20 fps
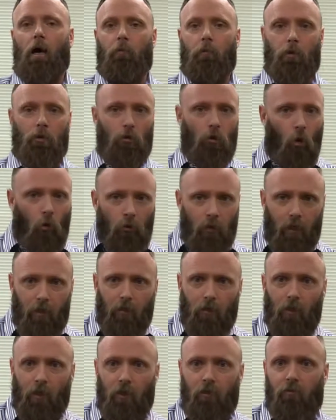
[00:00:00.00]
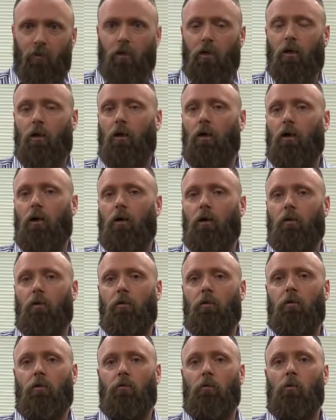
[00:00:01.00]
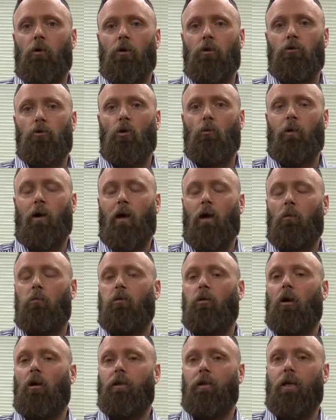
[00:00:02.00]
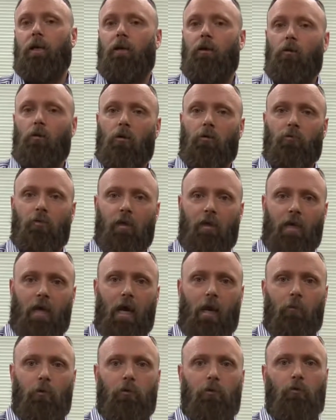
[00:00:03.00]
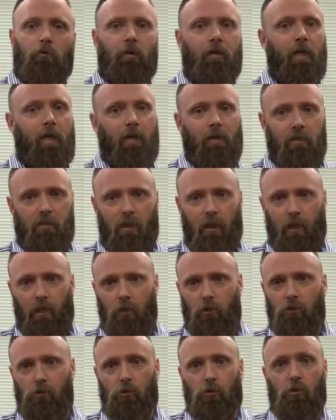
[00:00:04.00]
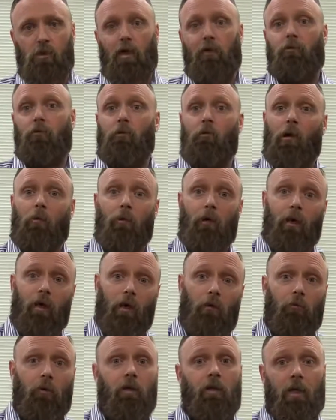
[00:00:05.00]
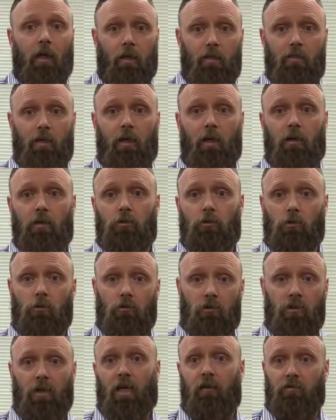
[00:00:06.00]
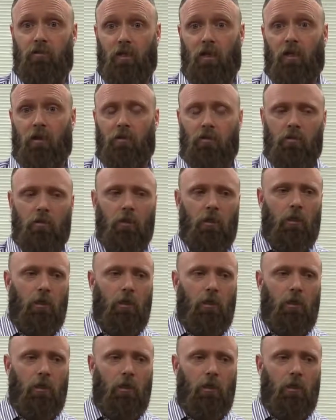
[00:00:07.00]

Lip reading: You don't need to leave the remote control paddle plugged in order for the camera to retain the settings. You just have to remember to hit retain settings or save settings